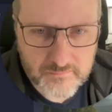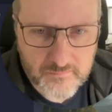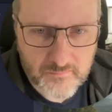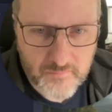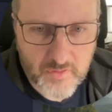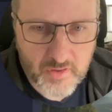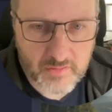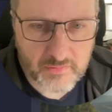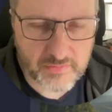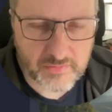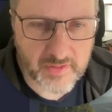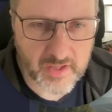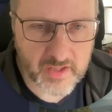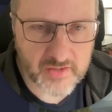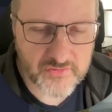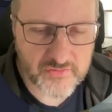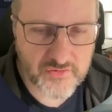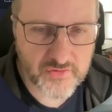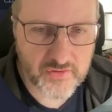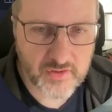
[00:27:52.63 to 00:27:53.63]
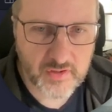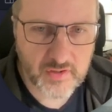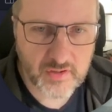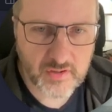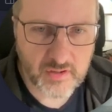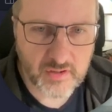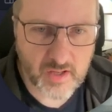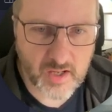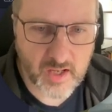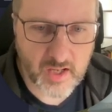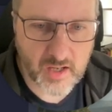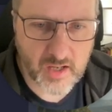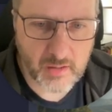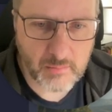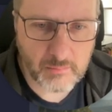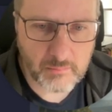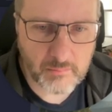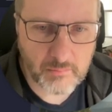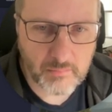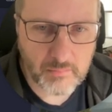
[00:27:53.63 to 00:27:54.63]
that
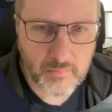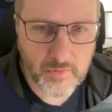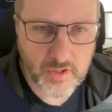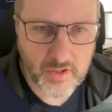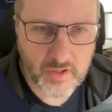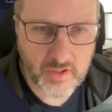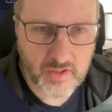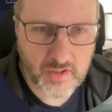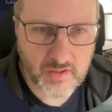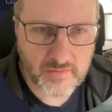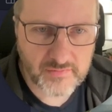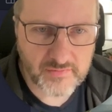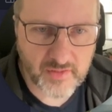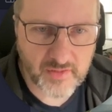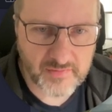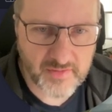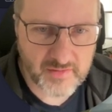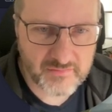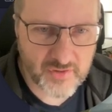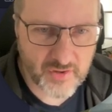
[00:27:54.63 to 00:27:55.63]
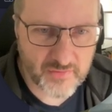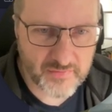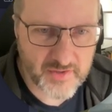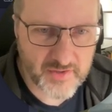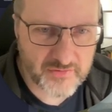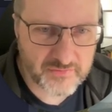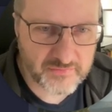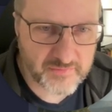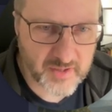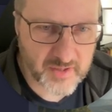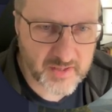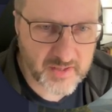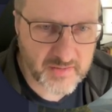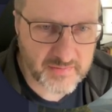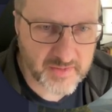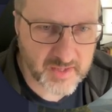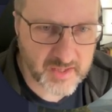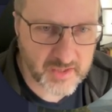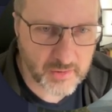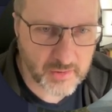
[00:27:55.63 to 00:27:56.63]
that they've got this funky thing
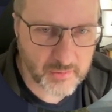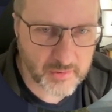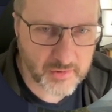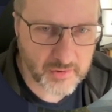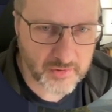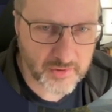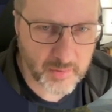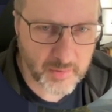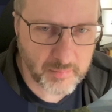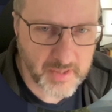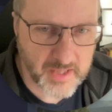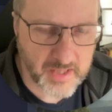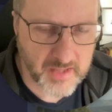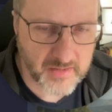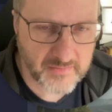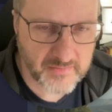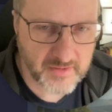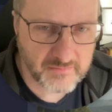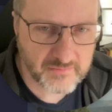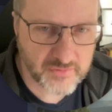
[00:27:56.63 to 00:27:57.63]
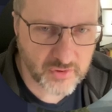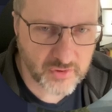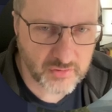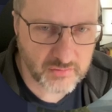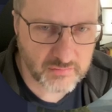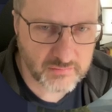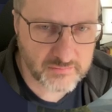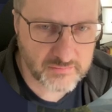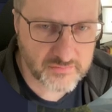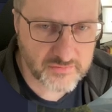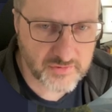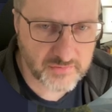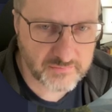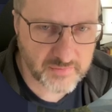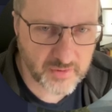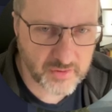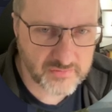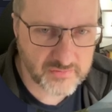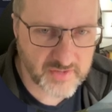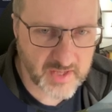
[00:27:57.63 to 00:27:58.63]
going on up here. They've got default
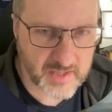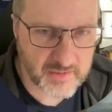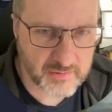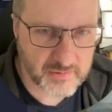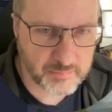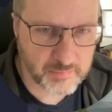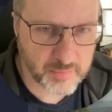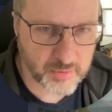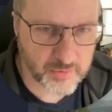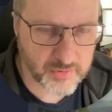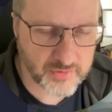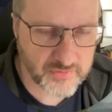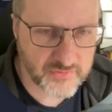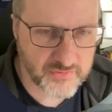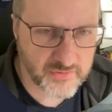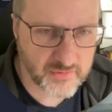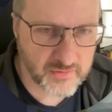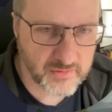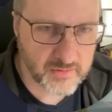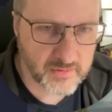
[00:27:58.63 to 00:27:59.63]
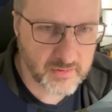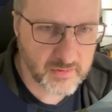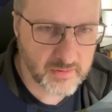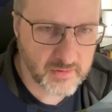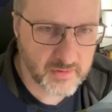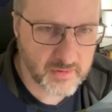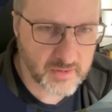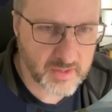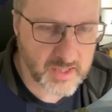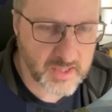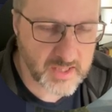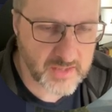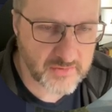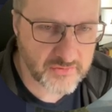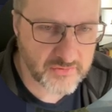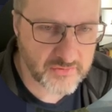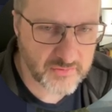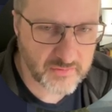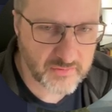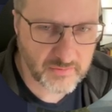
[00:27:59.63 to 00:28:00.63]
endpoint is
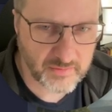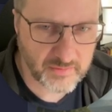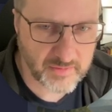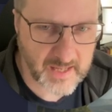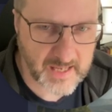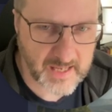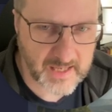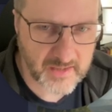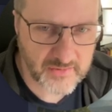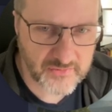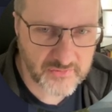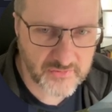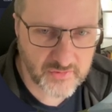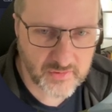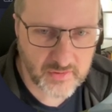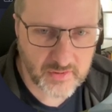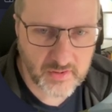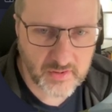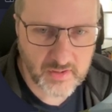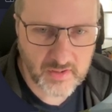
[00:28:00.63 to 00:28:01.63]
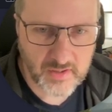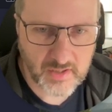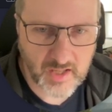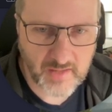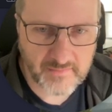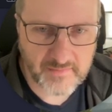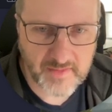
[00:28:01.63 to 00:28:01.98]
that, and then